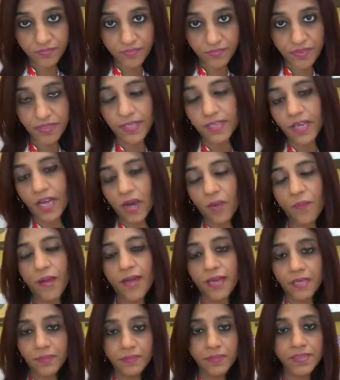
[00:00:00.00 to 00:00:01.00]
So like how
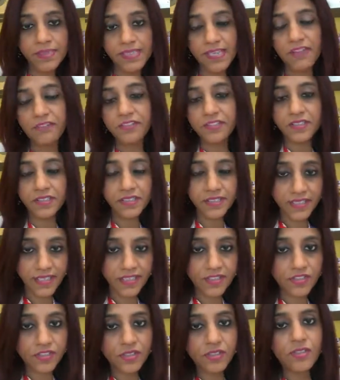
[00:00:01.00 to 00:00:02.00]
animals have real
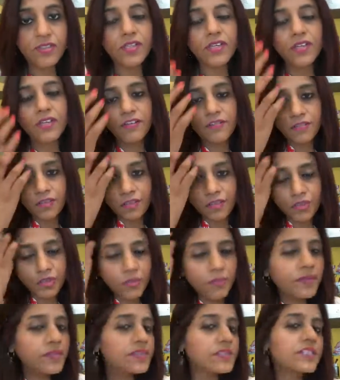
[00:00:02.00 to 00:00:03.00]
danger, for
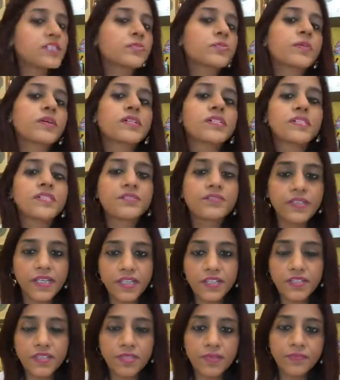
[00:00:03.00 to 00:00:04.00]
humans it's perceived
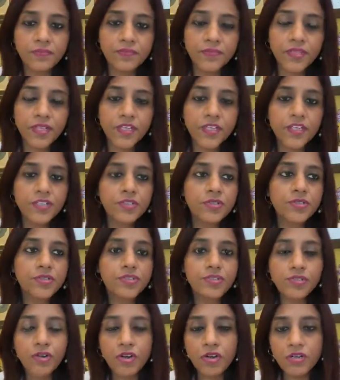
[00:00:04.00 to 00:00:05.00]
danger. So
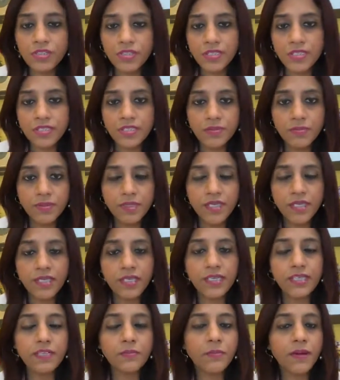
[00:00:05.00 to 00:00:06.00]
it's not just being
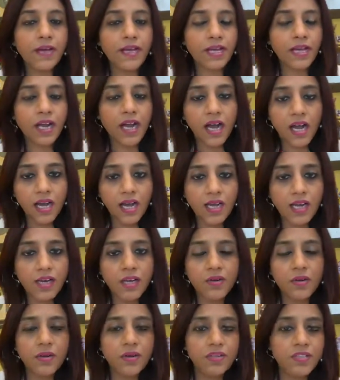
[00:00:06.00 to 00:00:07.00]
hit by a
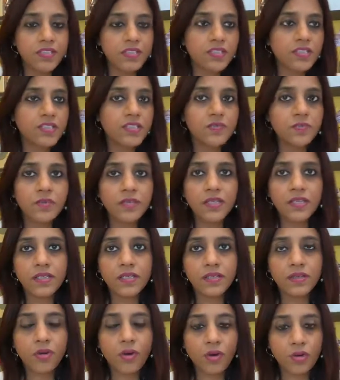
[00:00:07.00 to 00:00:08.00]
car or it's just
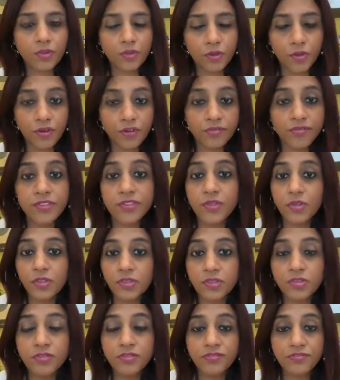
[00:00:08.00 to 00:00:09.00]
being knocked off, it's
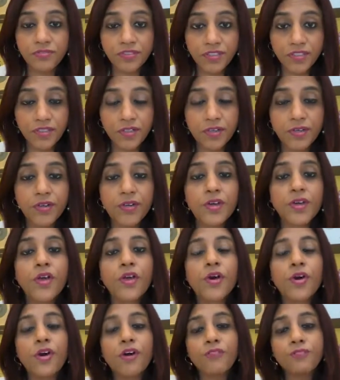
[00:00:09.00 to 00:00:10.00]
also the fear
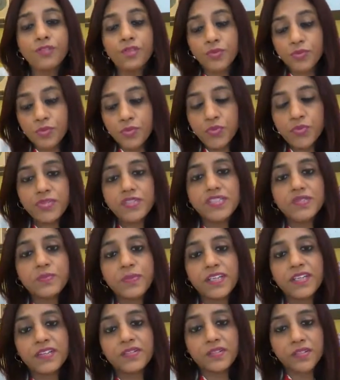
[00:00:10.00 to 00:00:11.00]
of your wounds
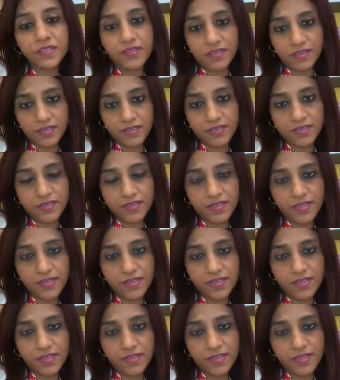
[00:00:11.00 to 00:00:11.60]
being triggered.